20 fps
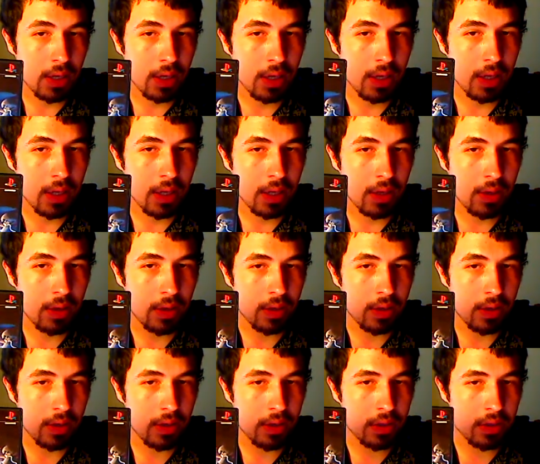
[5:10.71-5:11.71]
and
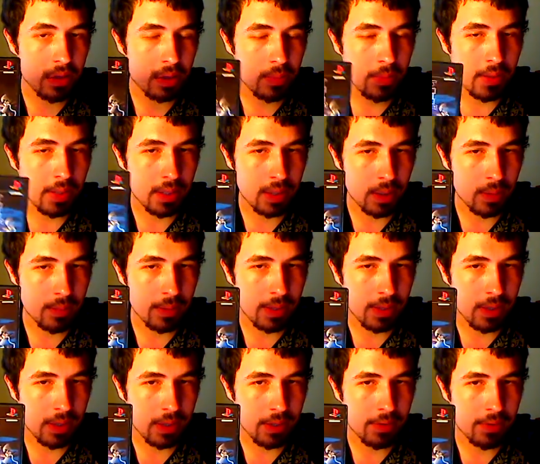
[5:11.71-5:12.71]
it should have been a little bit
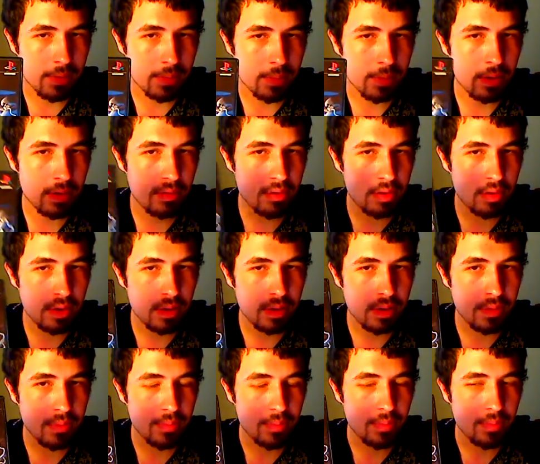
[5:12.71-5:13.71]
longer. But
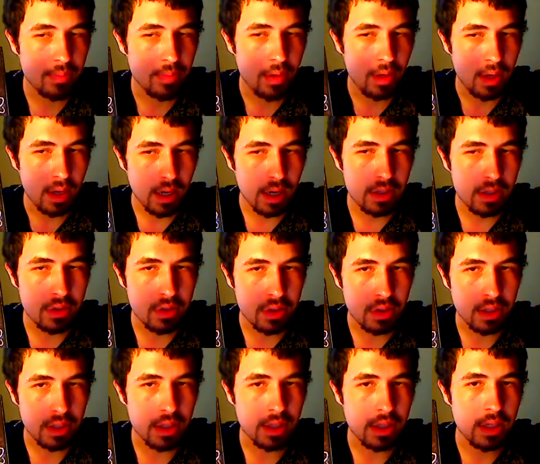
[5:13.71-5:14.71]
overall, I
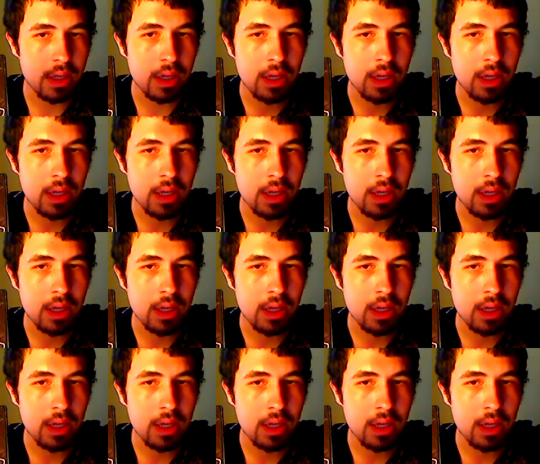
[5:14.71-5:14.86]
enjoyed it.